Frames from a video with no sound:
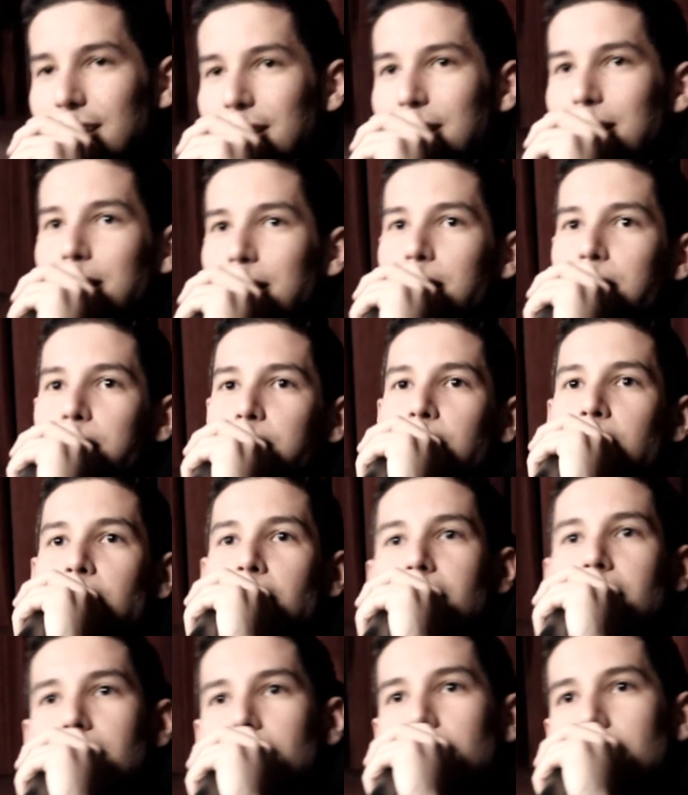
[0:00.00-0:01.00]
Um,
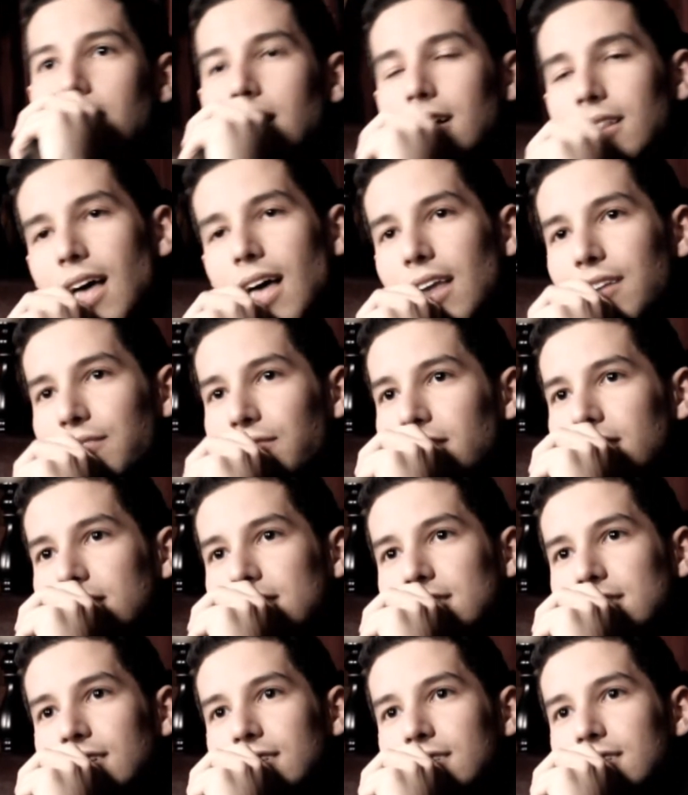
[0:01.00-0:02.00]
a lot of it
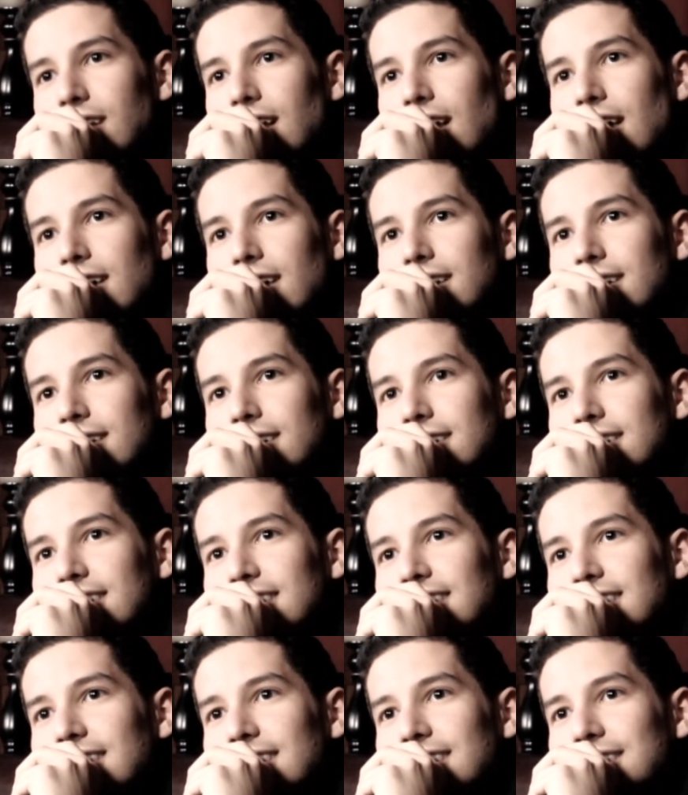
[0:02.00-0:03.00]
is just like
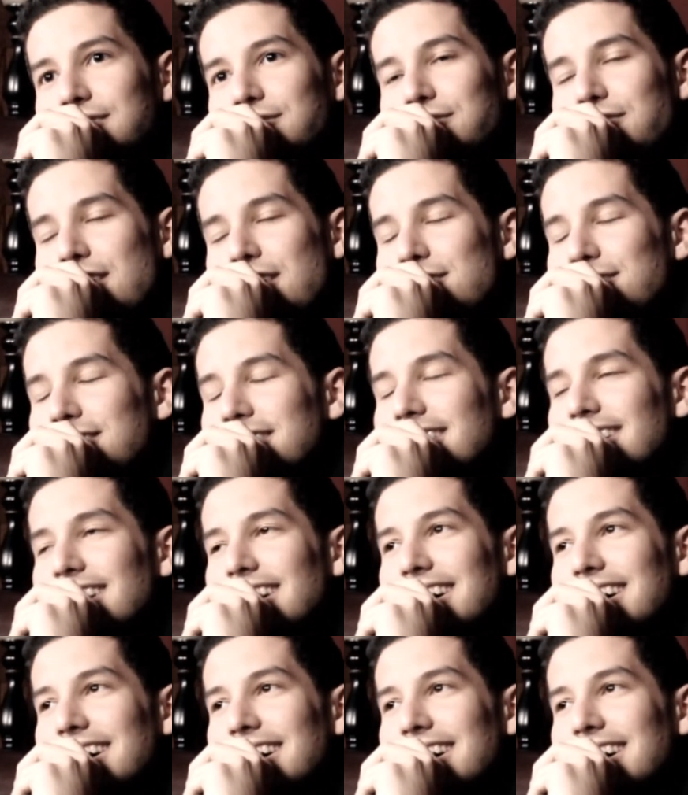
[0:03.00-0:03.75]
very.